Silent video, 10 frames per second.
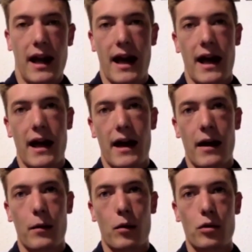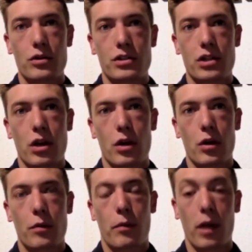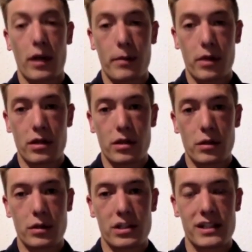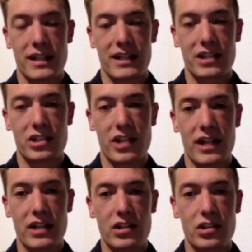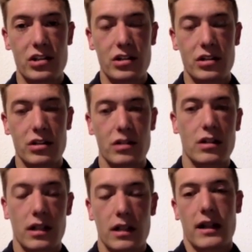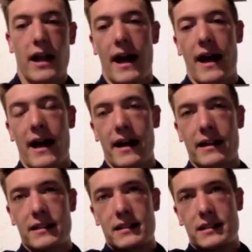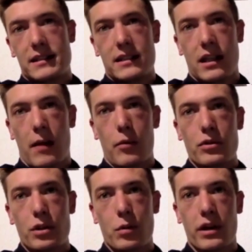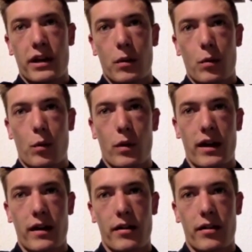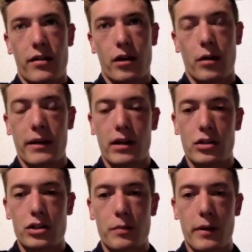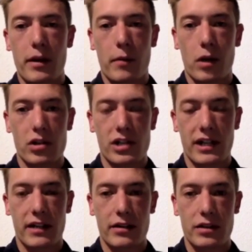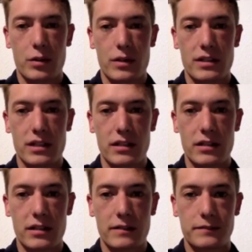Also Polybird, which is an exchange. And I'm also working with a company called Spirit Blockchain here in Switzerland.